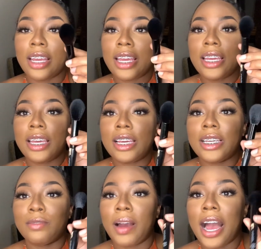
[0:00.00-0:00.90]
It
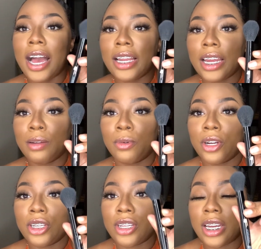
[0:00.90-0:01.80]
is my highlighting
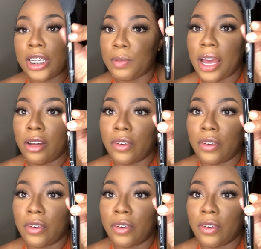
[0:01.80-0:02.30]
brush, and it's by e.l.f.